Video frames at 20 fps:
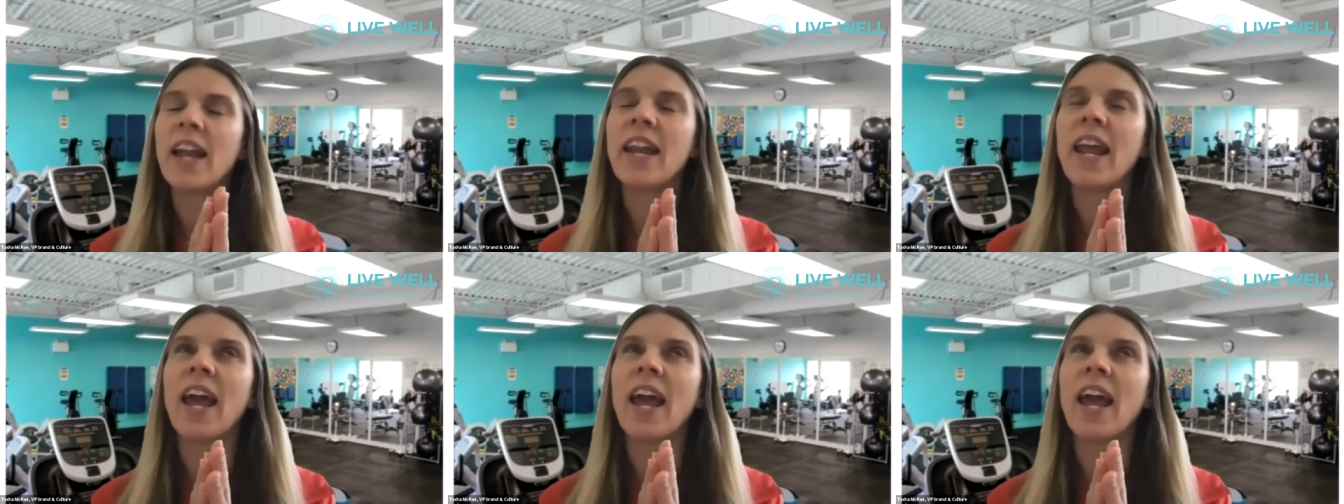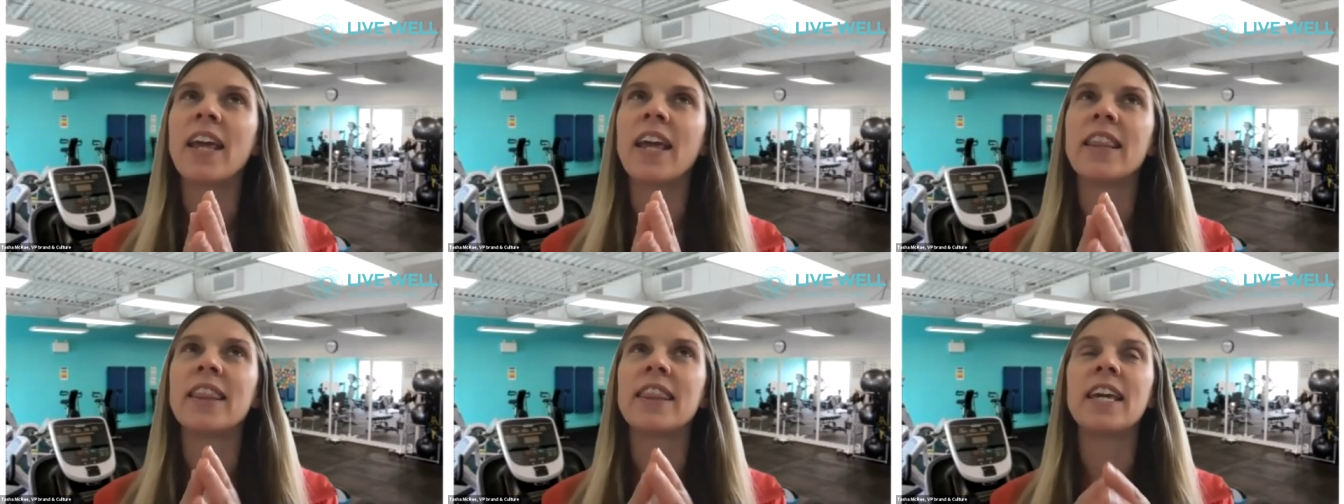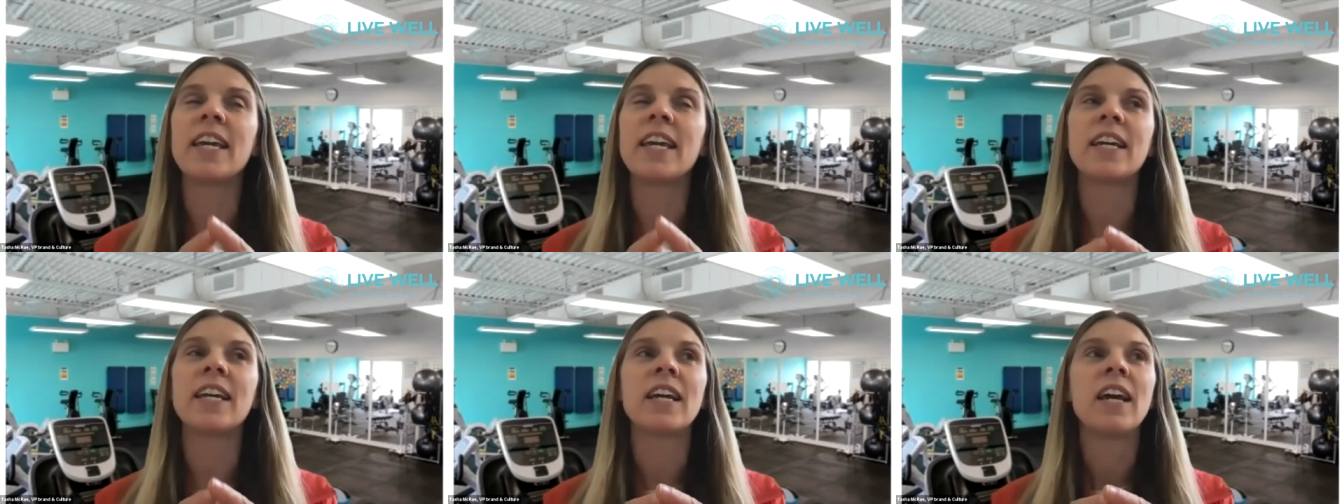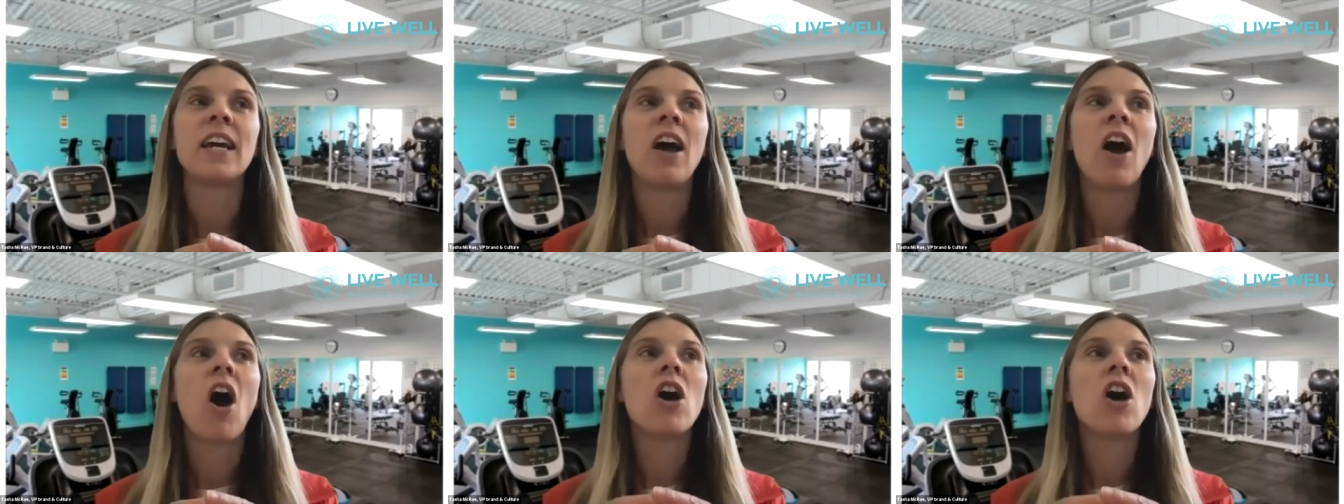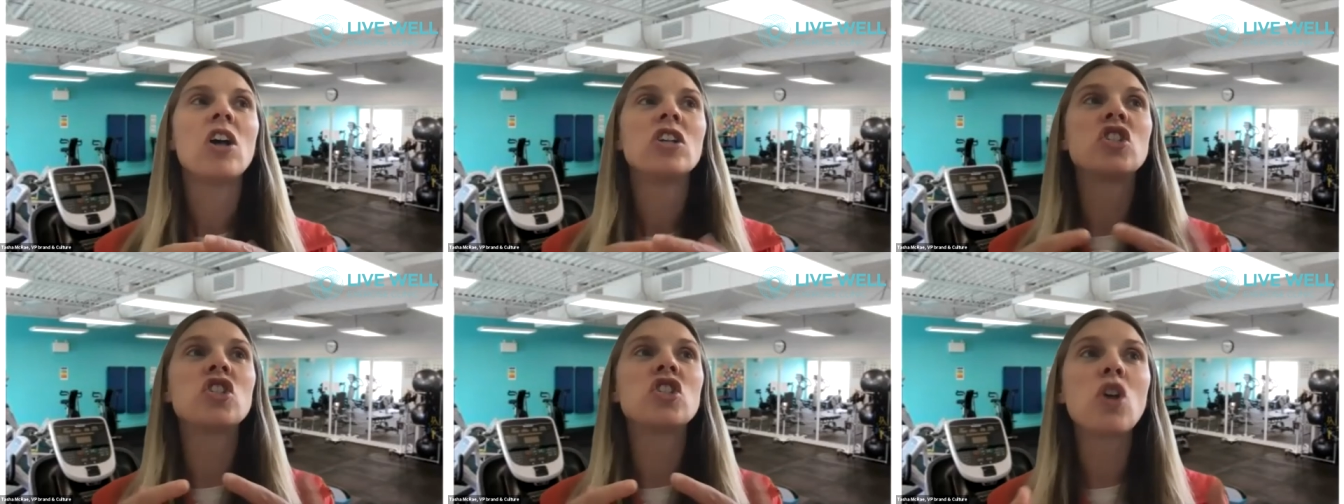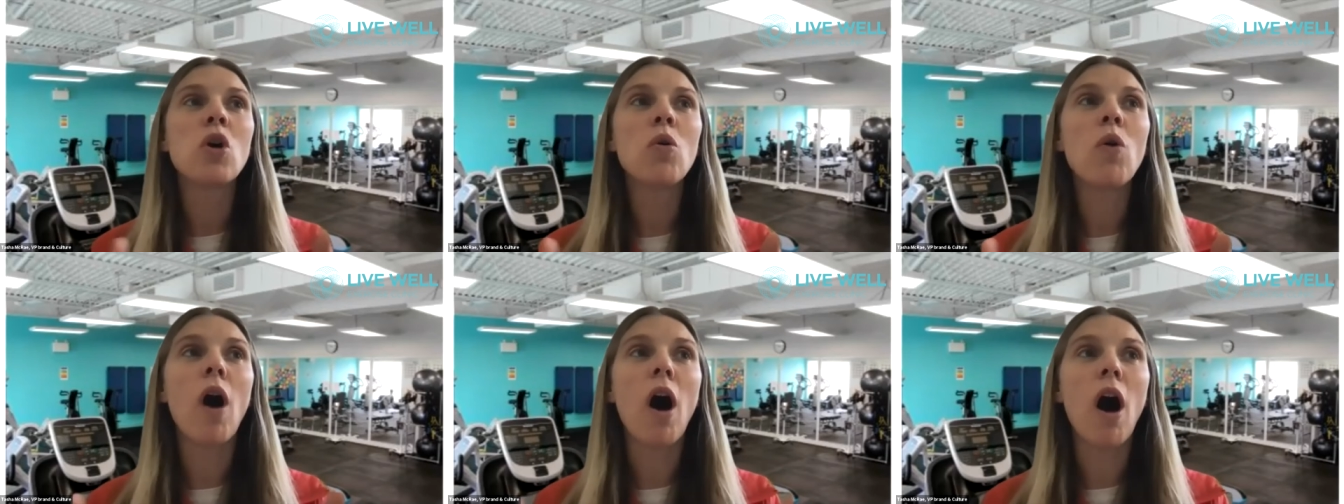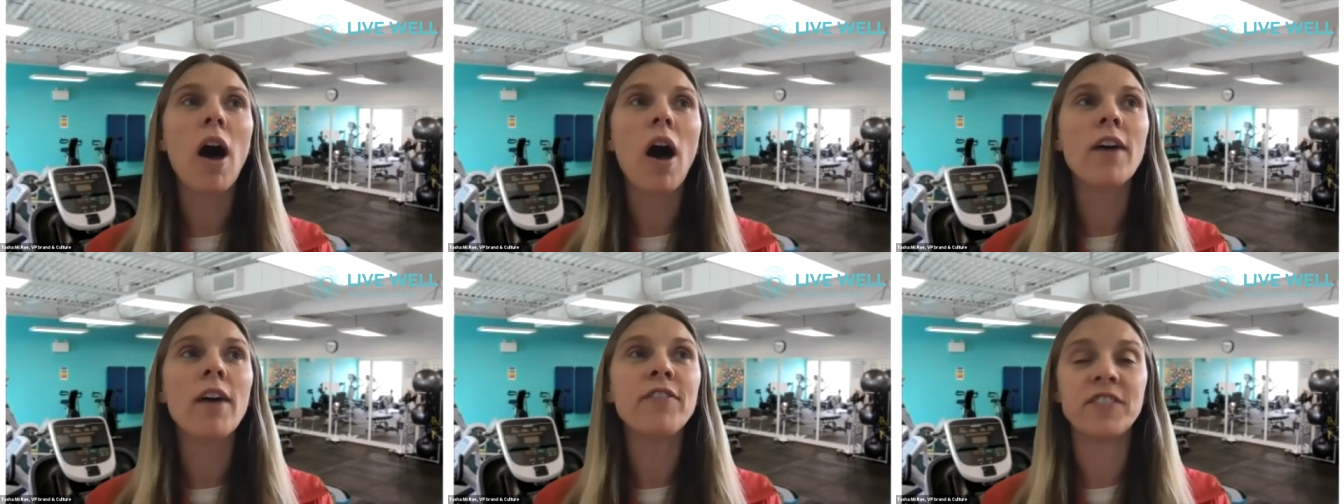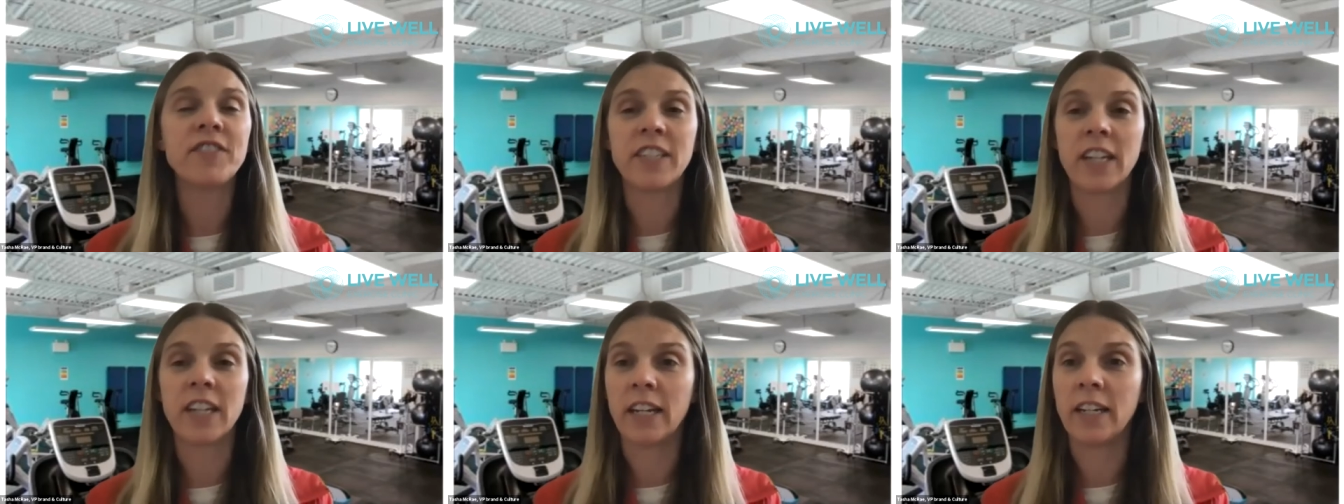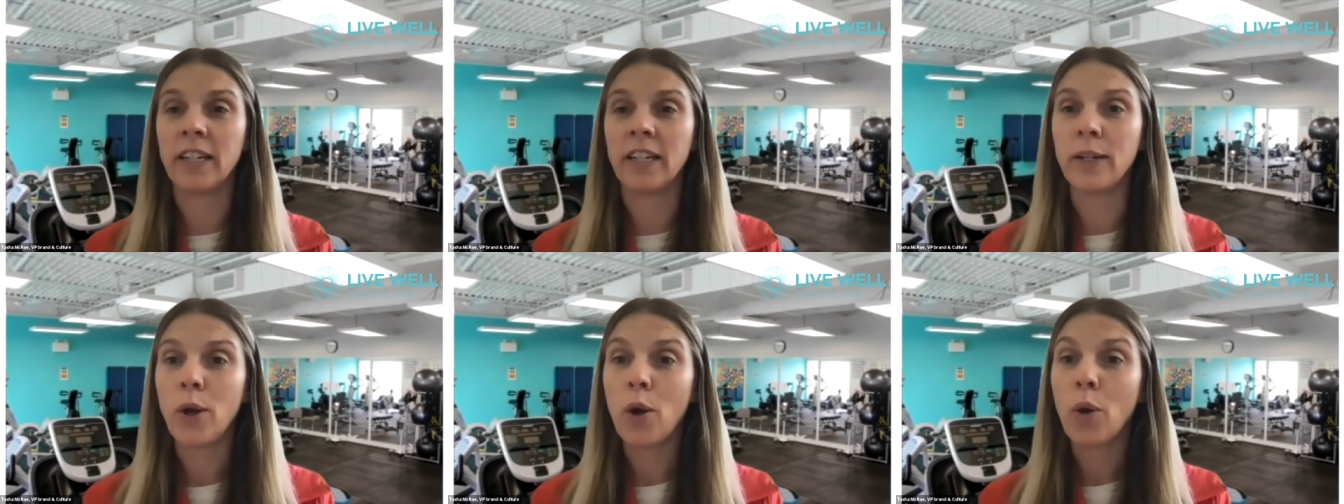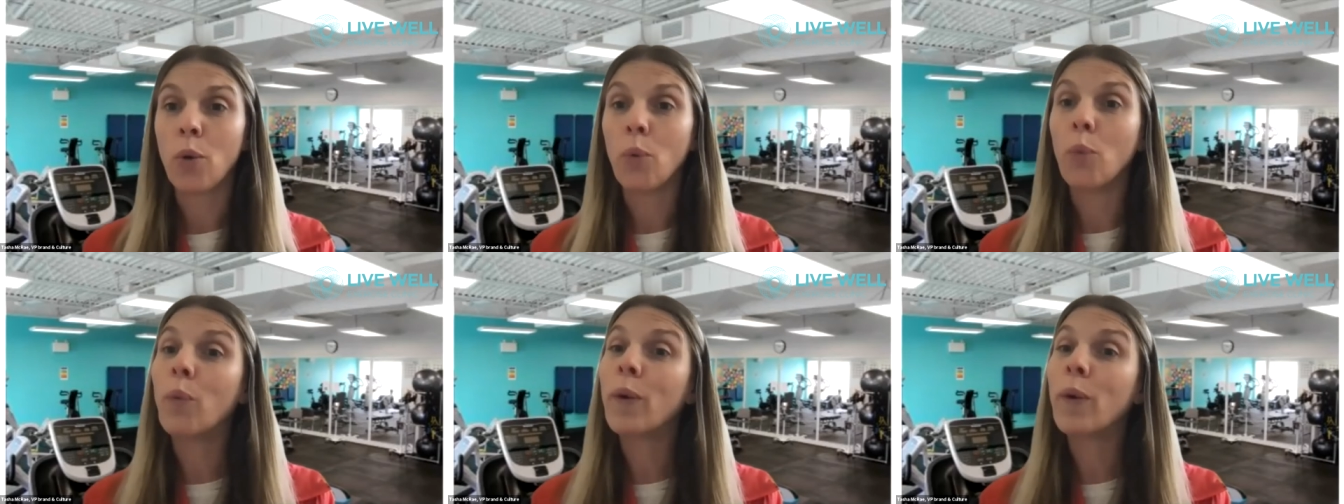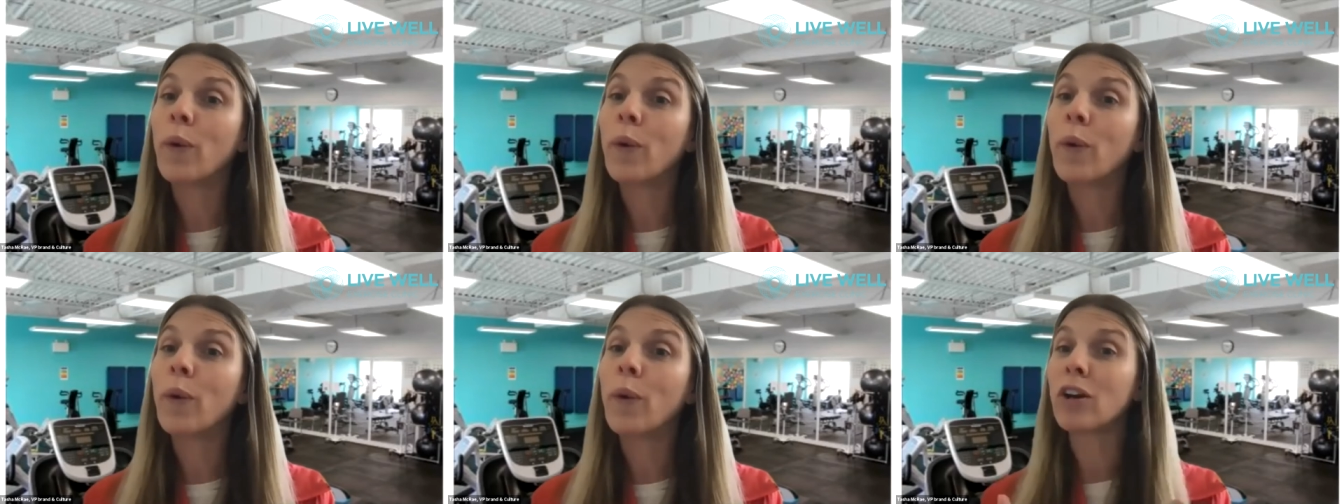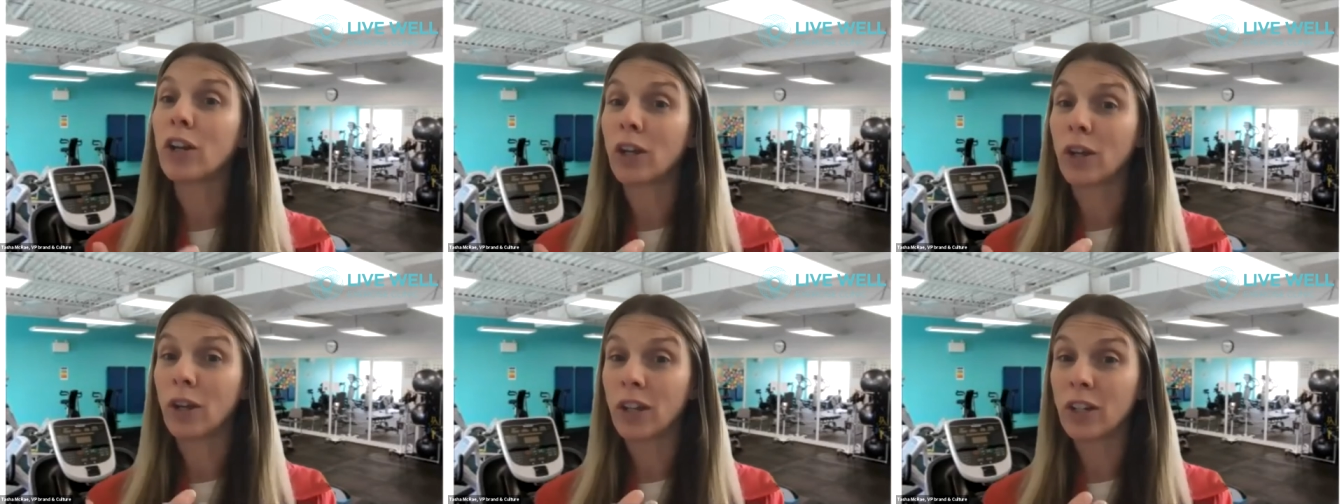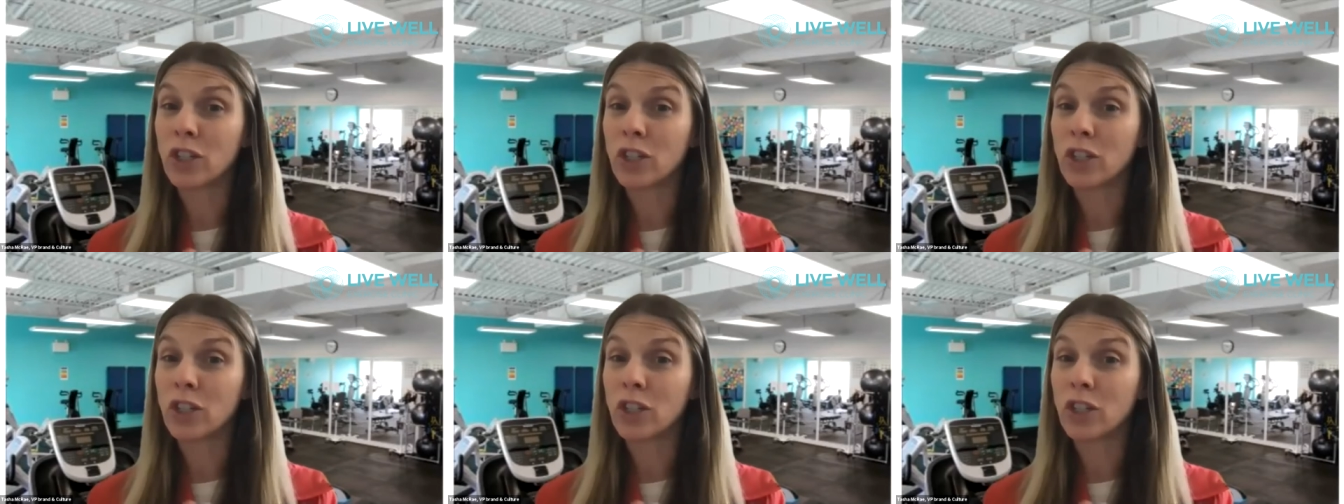I think so often where